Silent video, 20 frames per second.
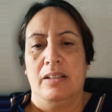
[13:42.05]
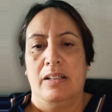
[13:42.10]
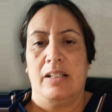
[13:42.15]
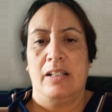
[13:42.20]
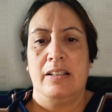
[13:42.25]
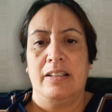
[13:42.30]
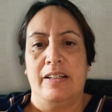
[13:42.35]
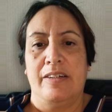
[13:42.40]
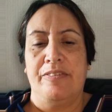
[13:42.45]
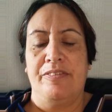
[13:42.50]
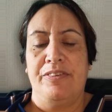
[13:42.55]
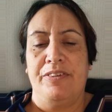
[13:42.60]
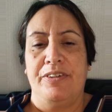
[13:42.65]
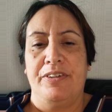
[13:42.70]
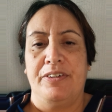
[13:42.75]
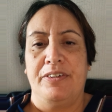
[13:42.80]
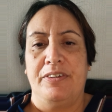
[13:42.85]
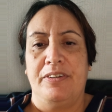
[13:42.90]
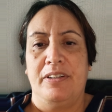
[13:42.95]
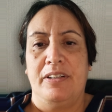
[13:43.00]
I love
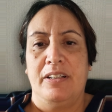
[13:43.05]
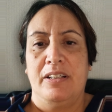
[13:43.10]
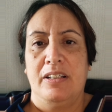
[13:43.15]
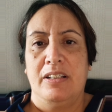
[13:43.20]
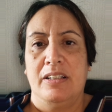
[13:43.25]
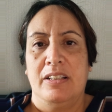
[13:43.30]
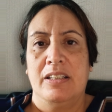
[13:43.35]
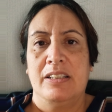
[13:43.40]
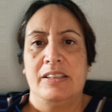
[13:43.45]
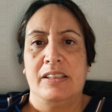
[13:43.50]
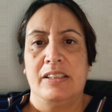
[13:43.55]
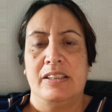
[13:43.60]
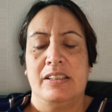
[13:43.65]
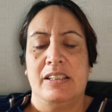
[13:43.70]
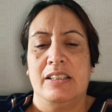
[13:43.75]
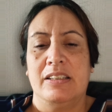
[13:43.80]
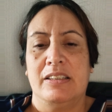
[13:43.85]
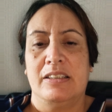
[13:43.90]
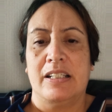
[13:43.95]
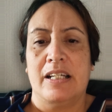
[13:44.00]
you. This is
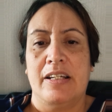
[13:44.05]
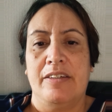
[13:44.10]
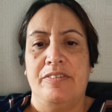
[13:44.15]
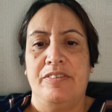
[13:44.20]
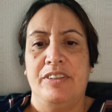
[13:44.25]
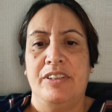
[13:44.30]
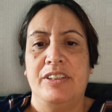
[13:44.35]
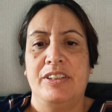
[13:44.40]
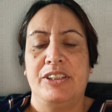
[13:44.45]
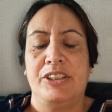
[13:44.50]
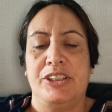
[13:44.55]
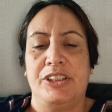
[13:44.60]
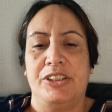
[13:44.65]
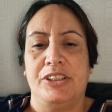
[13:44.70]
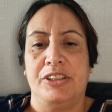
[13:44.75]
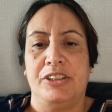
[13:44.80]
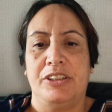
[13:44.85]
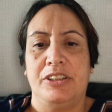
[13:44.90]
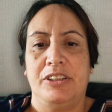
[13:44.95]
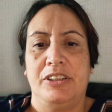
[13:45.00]
the Saviour's
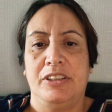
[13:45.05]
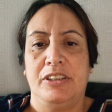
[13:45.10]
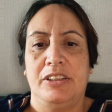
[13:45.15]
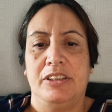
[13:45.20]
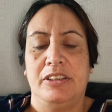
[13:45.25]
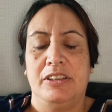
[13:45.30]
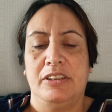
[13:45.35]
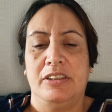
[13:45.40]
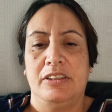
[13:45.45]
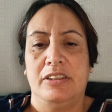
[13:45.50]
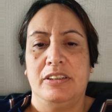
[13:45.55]
Church.